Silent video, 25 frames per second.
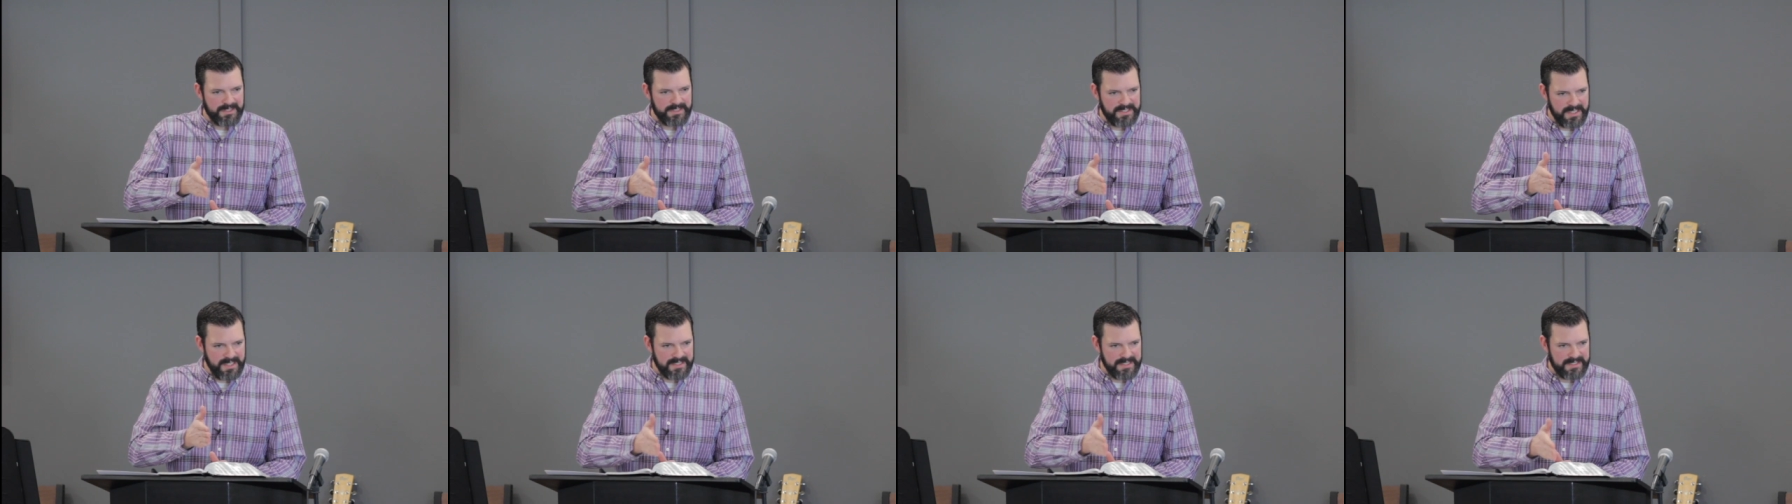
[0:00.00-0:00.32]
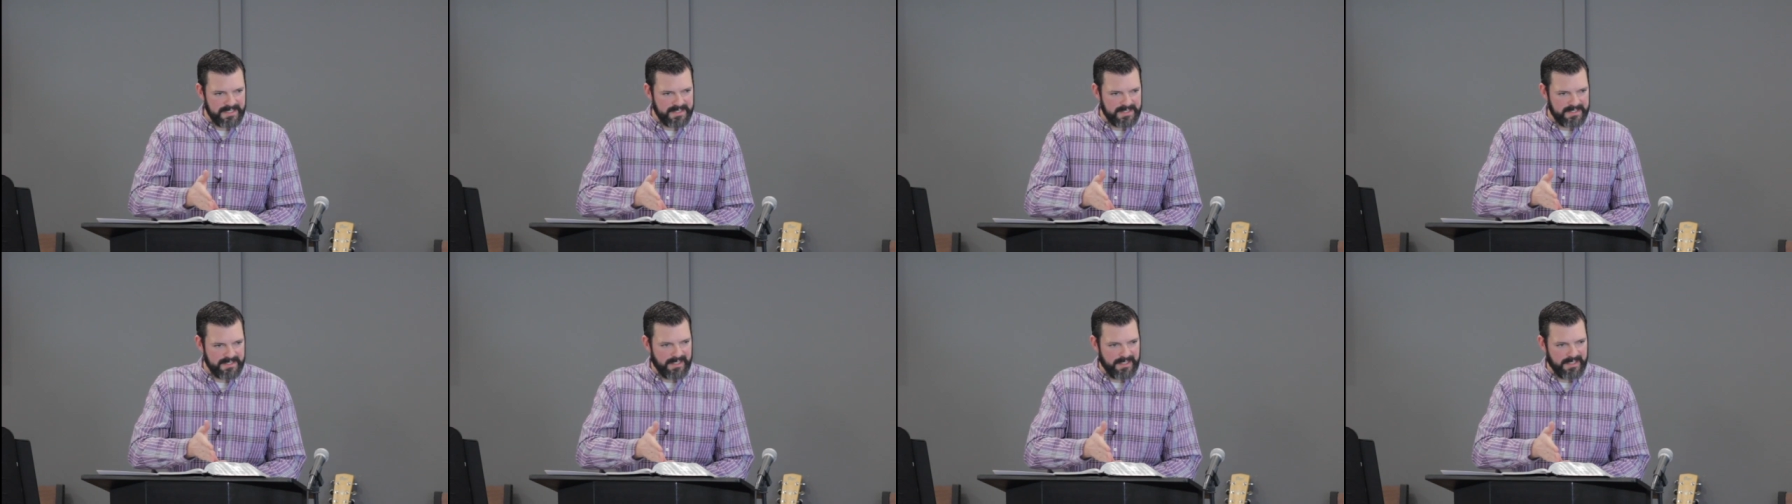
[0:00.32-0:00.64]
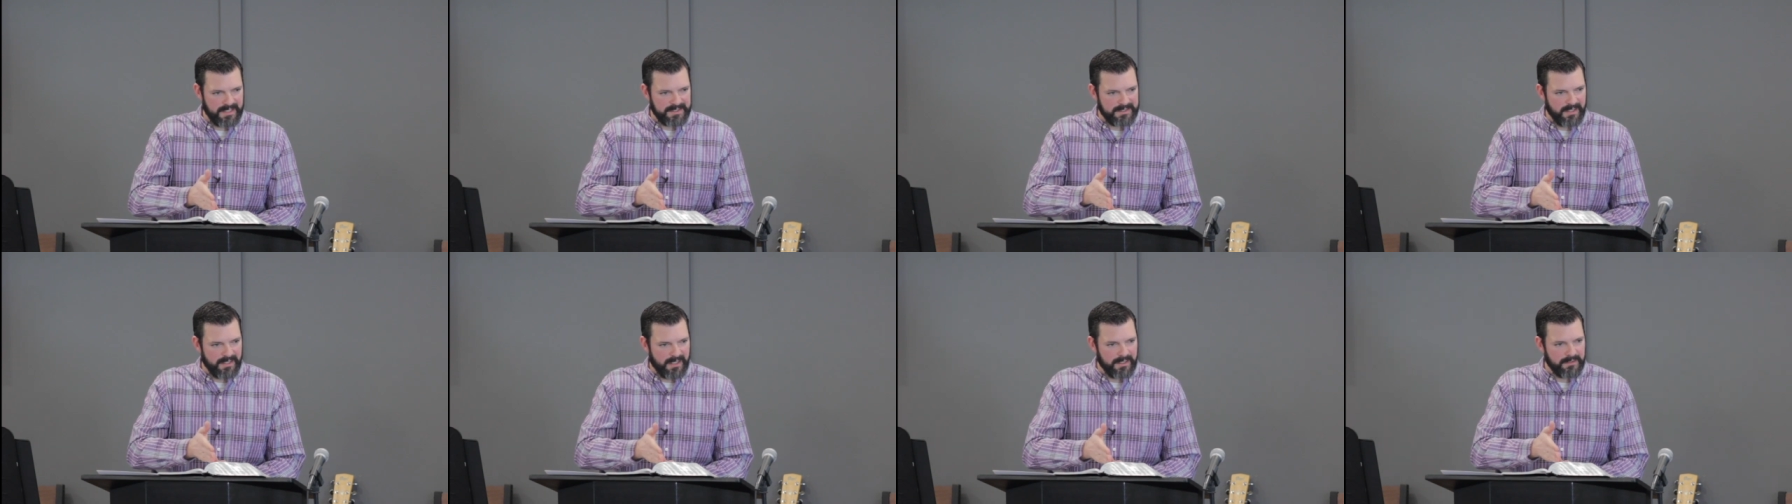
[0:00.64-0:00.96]
Jesus
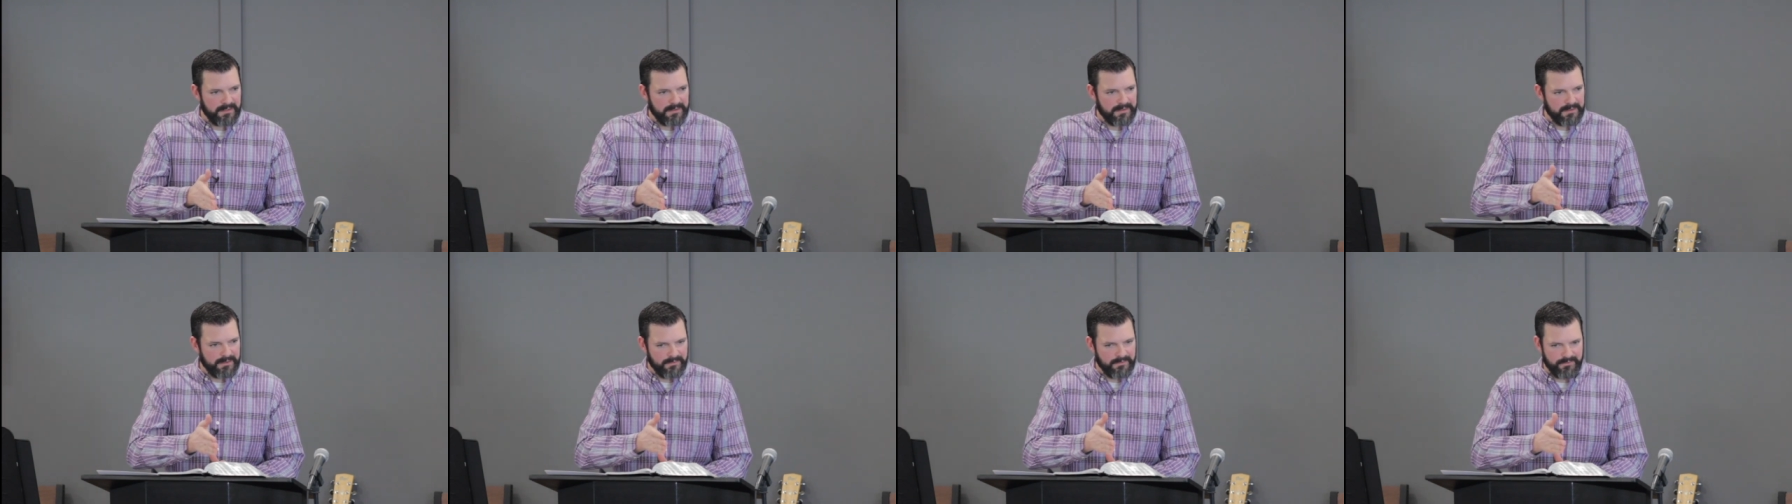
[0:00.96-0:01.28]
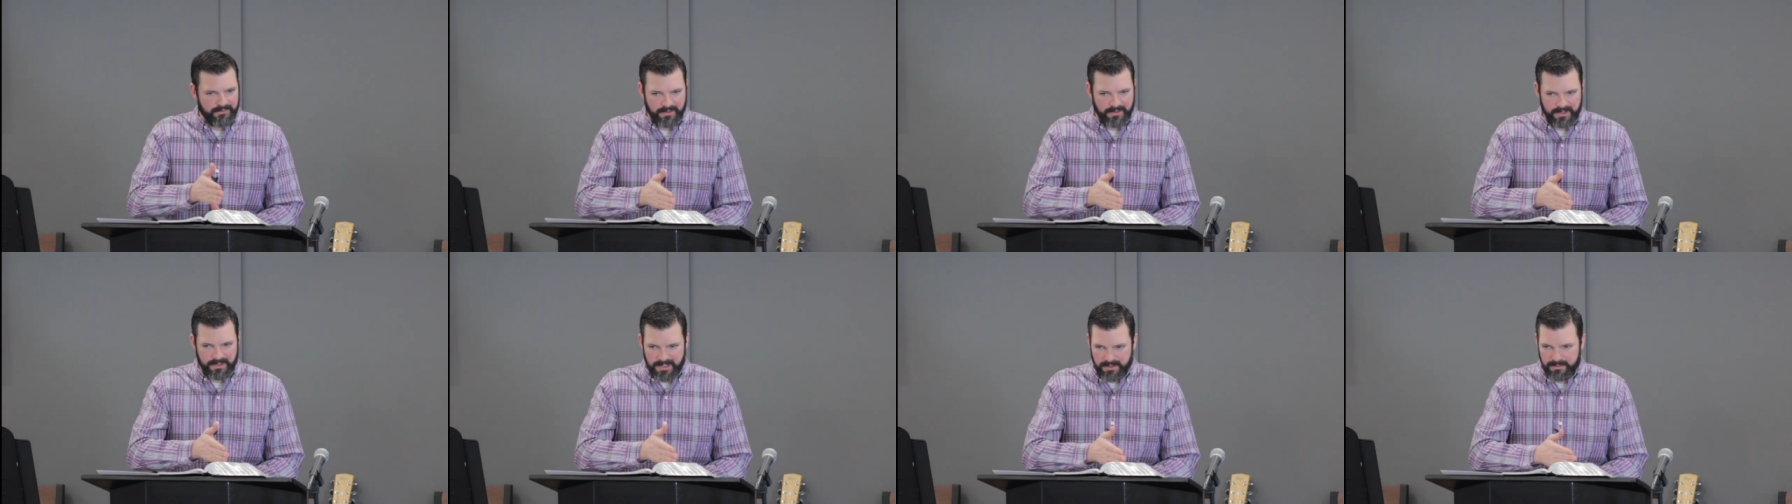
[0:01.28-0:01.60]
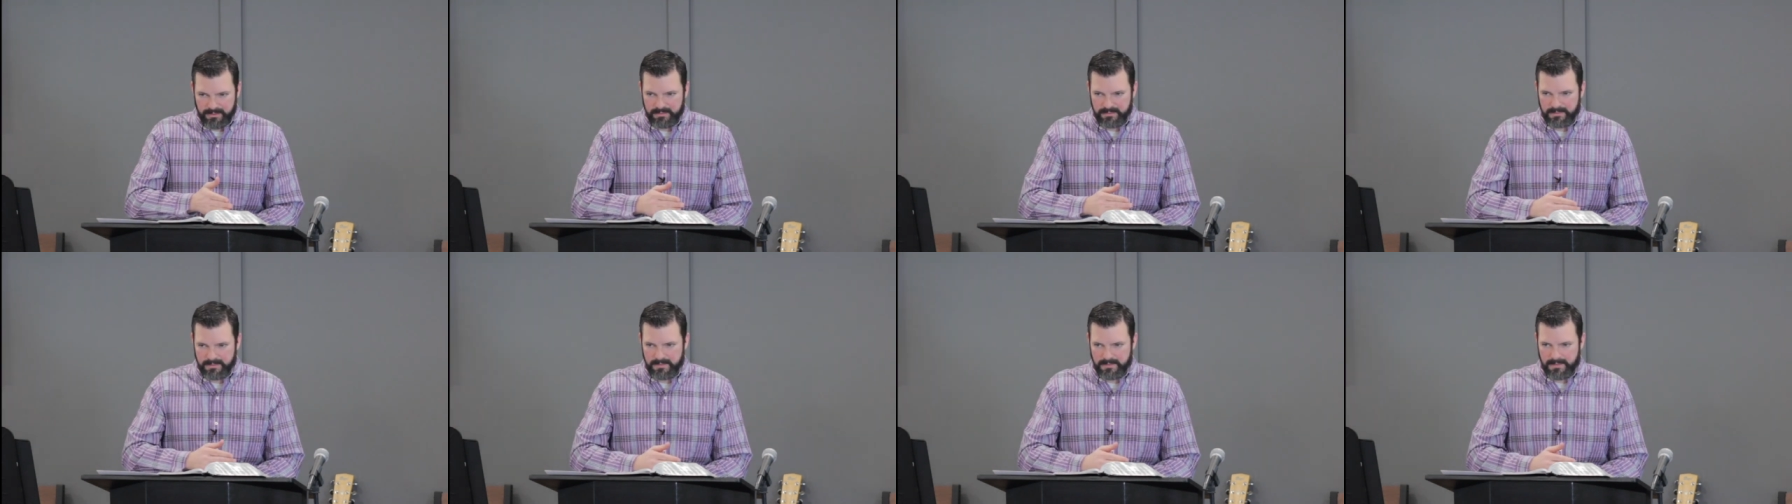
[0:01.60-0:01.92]
has done for you?